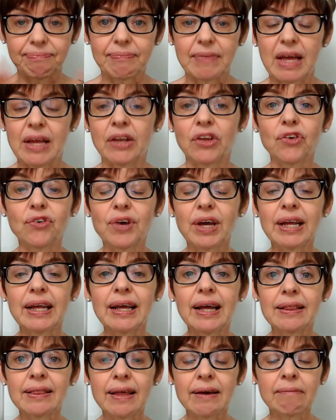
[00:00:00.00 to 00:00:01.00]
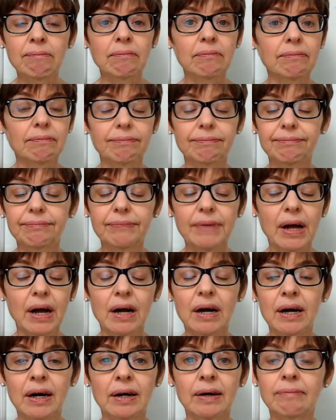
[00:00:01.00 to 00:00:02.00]
And you can get them
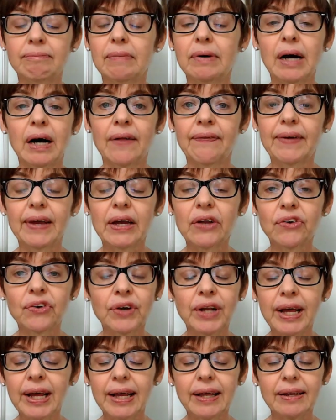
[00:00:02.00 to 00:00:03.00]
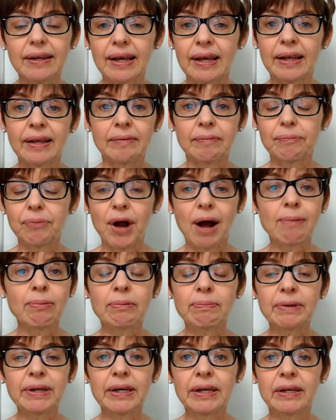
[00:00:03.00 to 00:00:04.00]
on the internet and
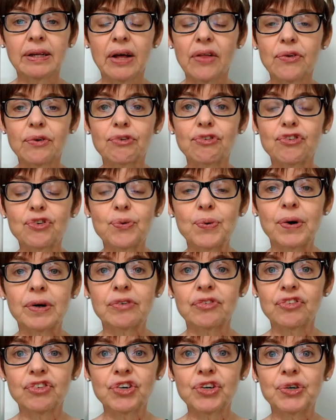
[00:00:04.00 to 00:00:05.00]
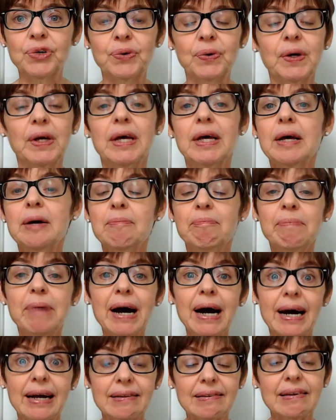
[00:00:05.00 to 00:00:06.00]
probably in other stores too.
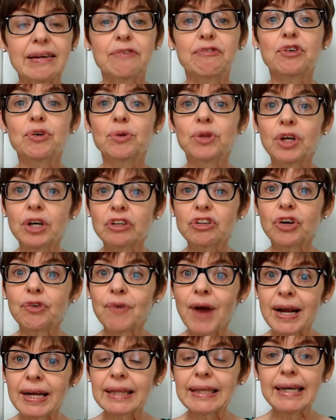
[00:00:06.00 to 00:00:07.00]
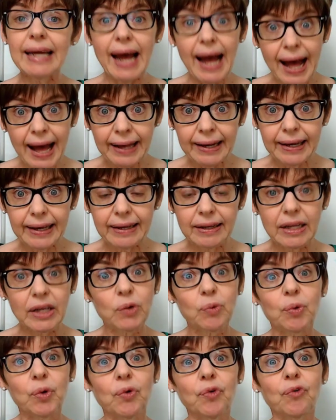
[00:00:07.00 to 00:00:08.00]
But if you look directly at it,
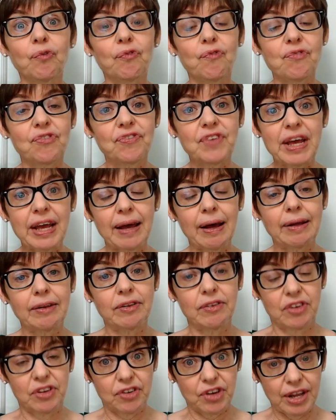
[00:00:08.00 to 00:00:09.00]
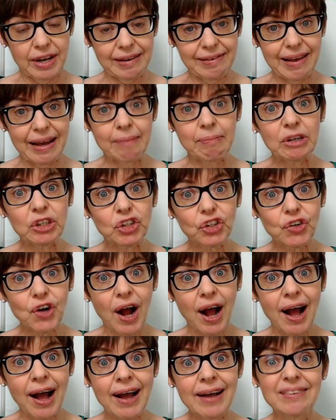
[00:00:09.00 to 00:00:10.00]
it can damage your
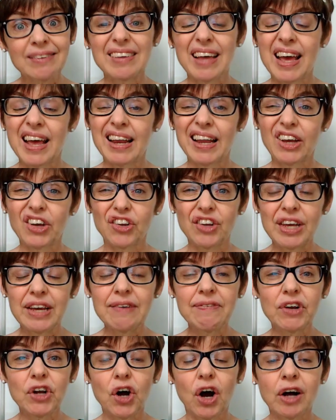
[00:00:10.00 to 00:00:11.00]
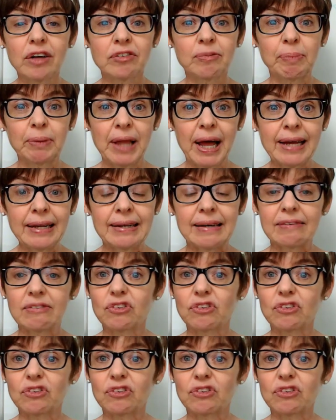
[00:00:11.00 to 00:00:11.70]
eyes and it could even cause blindness.